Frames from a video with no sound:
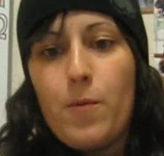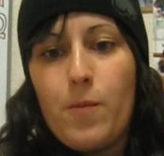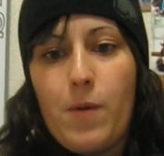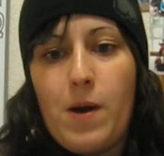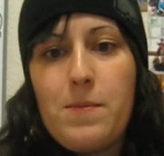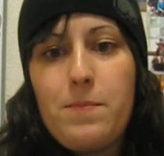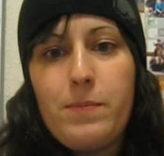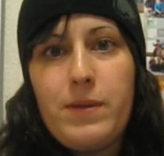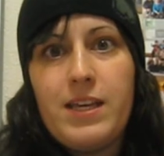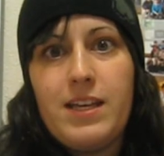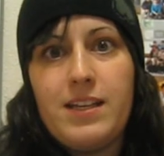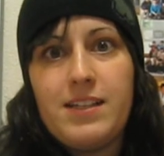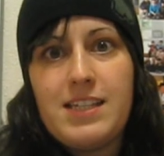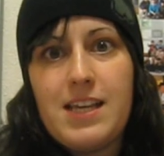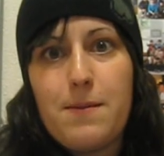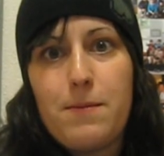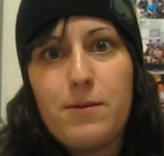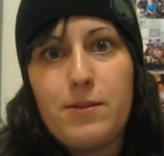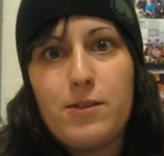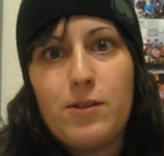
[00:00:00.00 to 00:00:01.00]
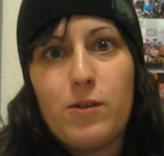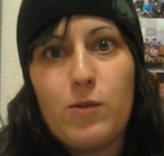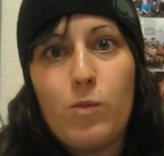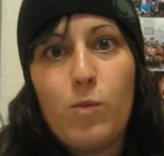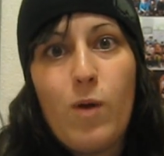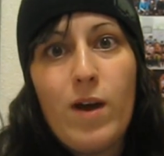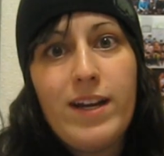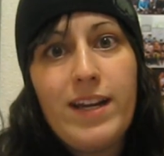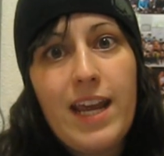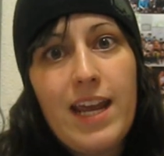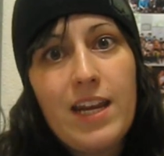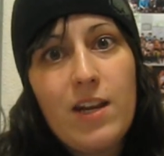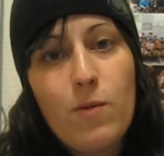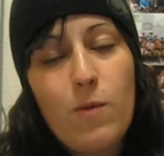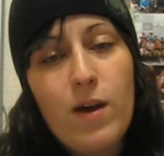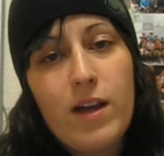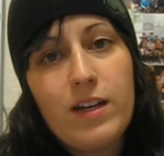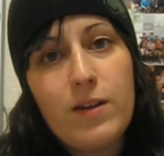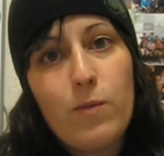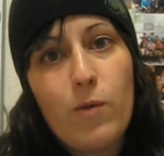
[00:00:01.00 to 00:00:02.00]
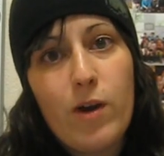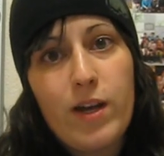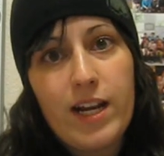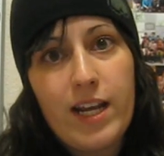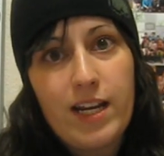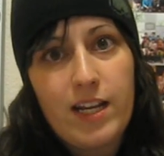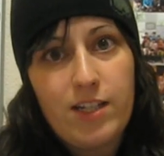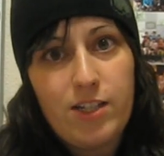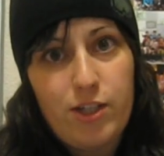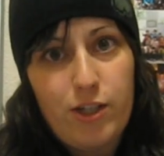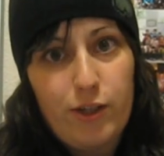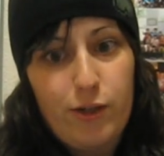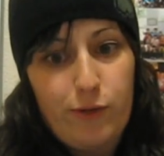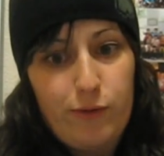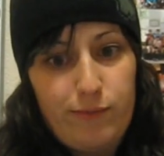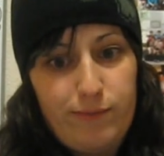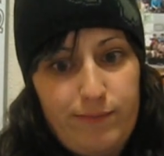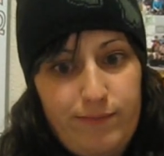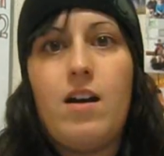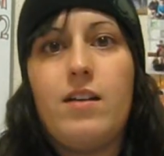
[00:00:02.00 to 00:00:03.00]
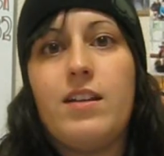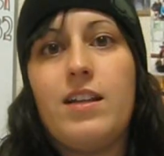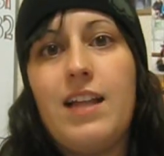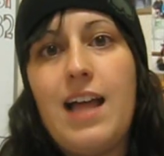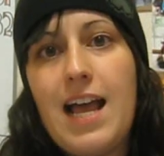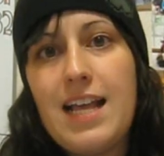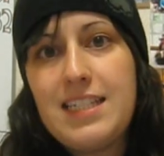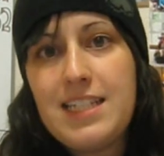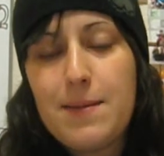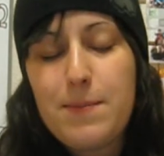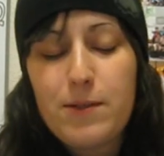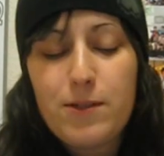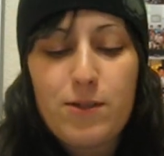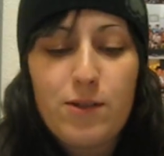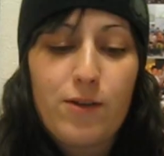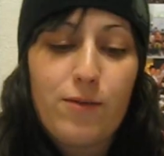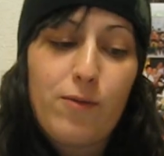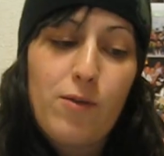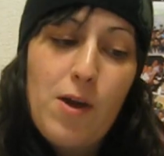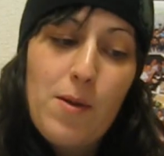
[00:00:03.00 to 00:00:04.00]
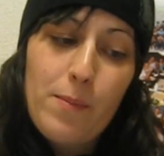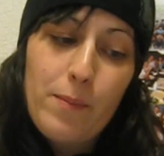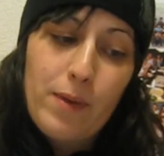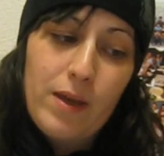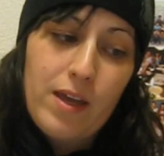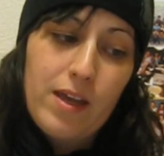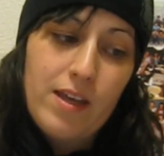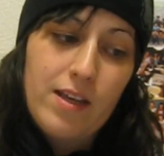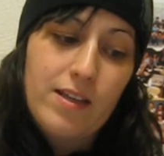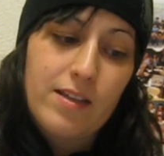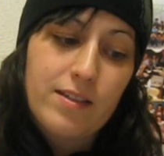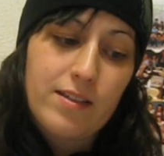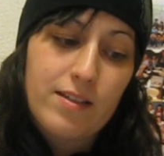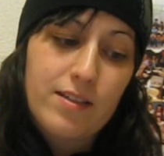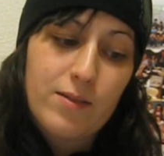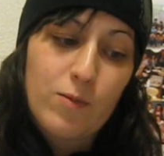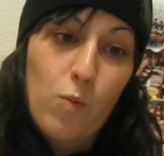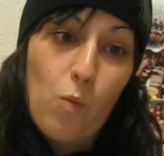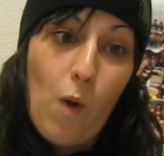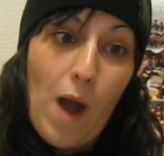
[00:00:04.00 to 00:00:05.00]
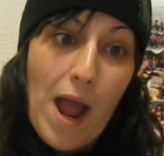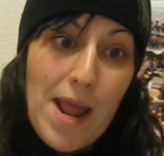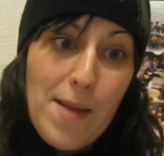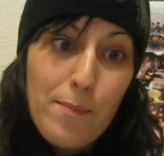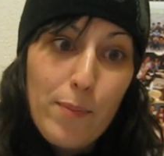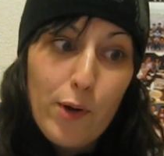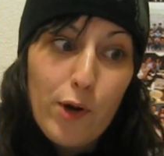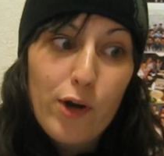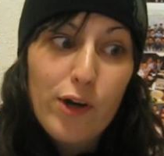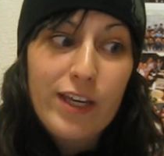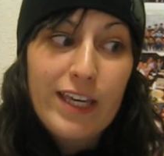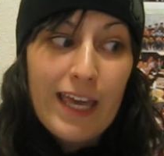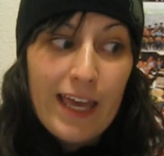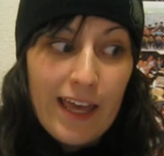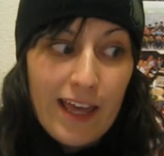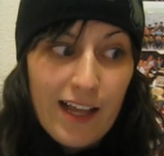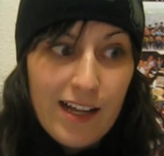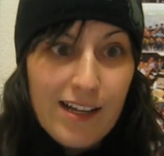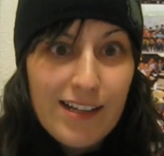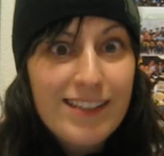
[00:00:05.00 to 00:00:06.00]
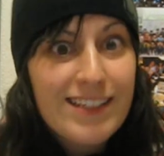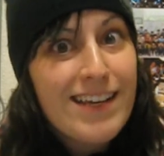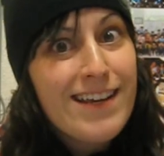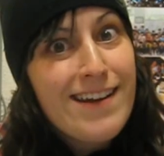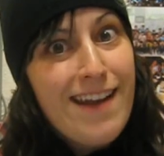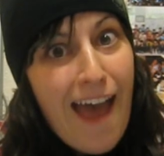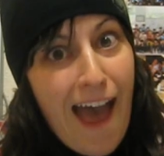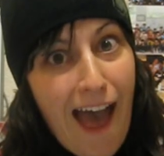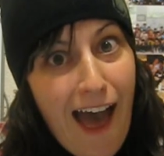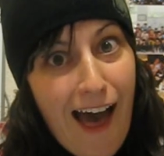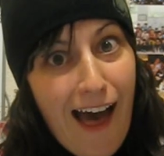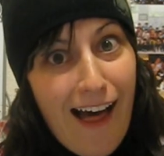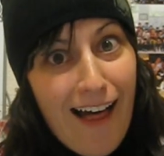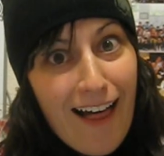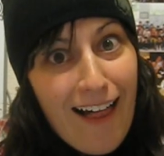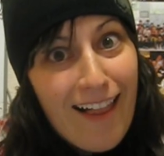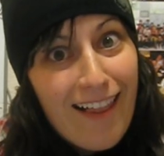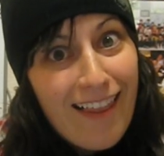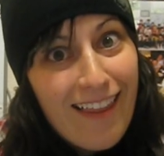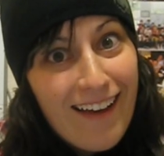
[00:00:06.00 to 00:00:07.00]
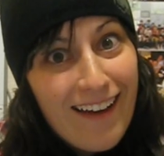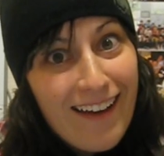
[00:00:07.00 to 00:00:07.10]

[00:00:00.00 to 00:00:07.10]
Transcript: One Piece episode 181 and 182. On the last episode of One Piece, Wiper killed Enel!